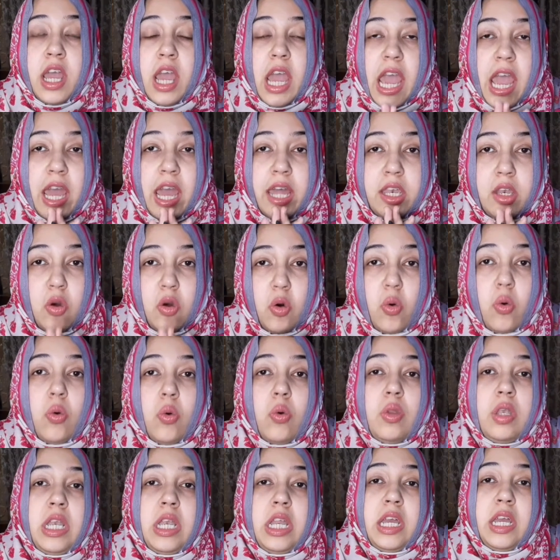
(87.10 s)
and
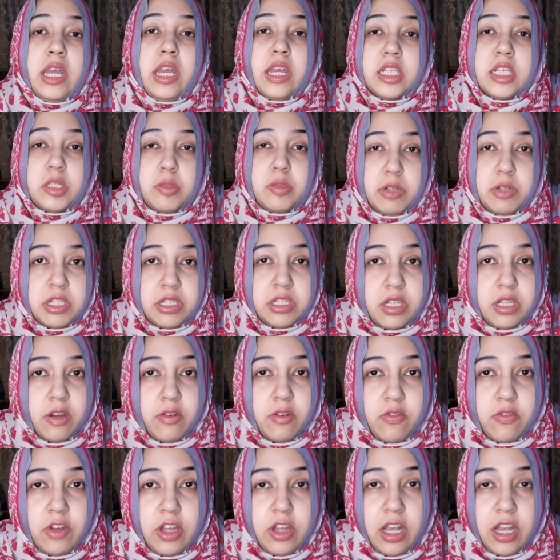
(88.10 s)
only express their
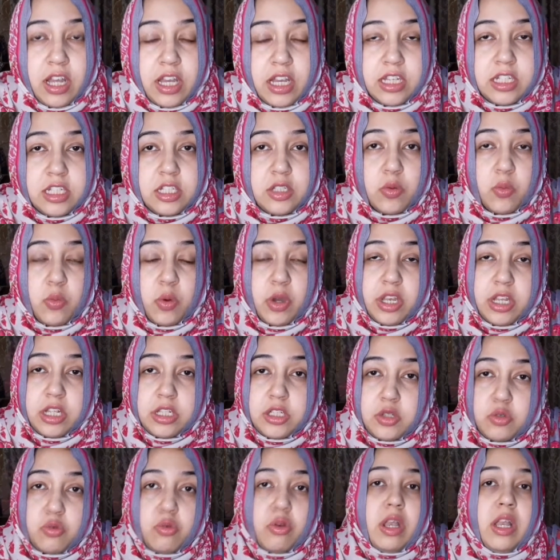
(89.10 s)
feelings when
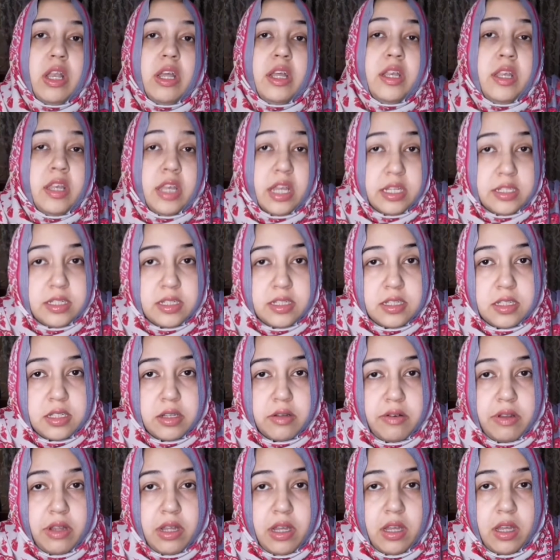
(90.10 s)
it's really necessary.
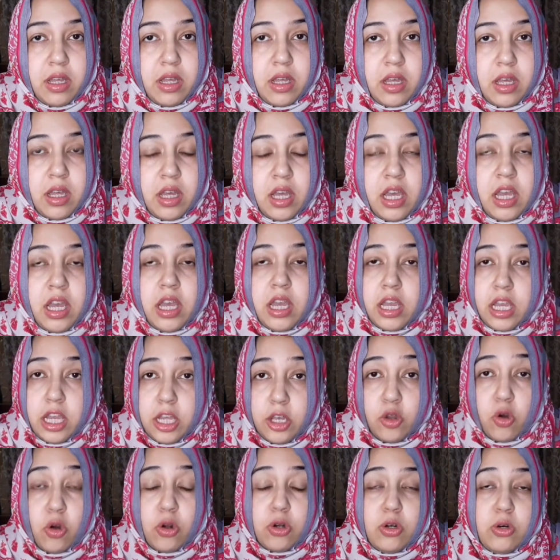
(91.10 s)

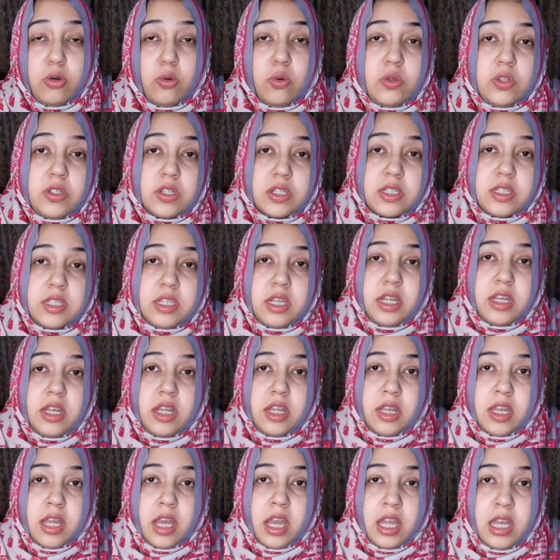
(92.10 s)
In order to succeed
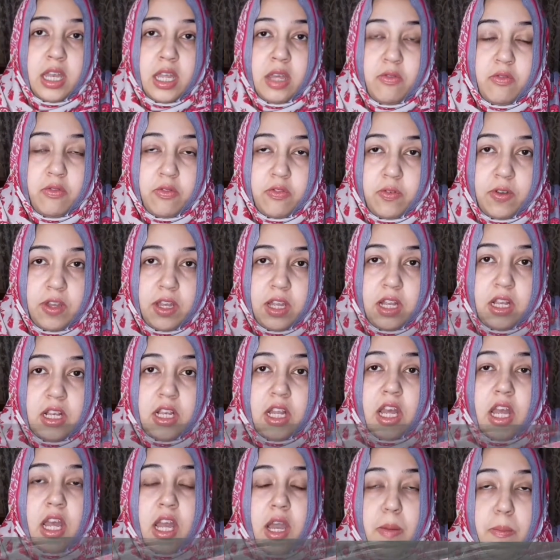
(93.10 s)
in any field,
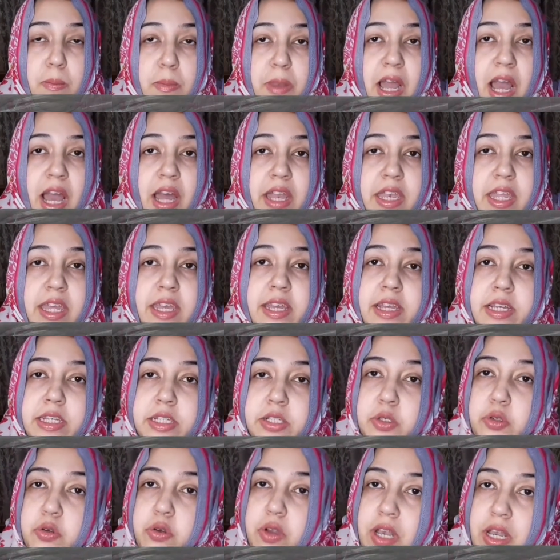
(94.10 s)
planning
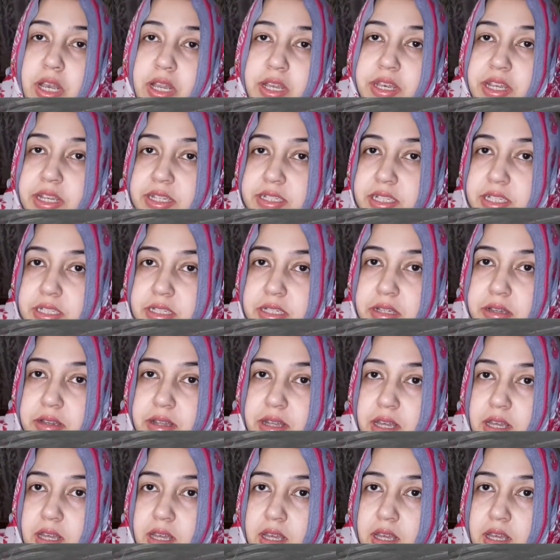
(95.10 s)
is really necessary.